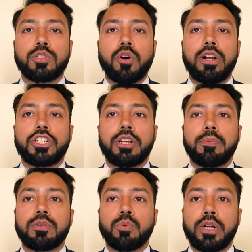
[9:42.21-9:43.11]
scholarship
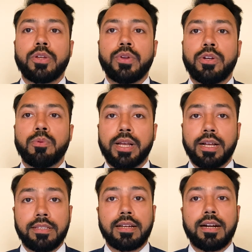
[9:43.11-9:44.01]
is what you need to be
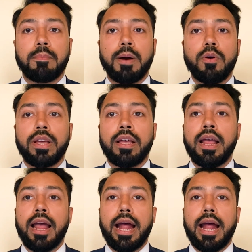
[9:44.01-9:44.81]
concerned about.